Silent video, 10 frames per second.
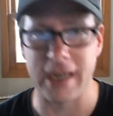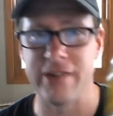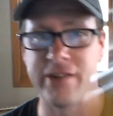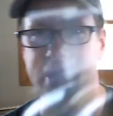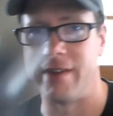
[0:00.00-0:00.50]

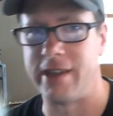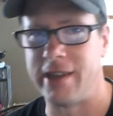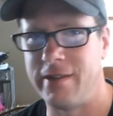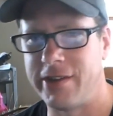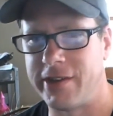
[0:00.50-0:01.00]
instantly,
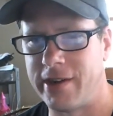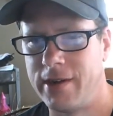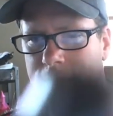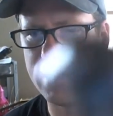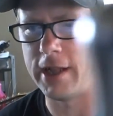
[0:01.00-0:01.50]
listen,
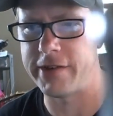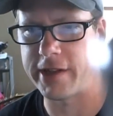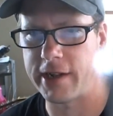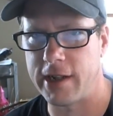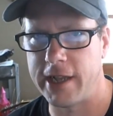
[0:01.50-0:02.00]

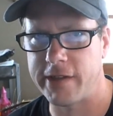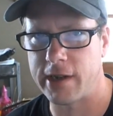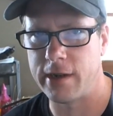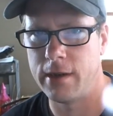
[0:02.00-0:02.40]
listen, listen.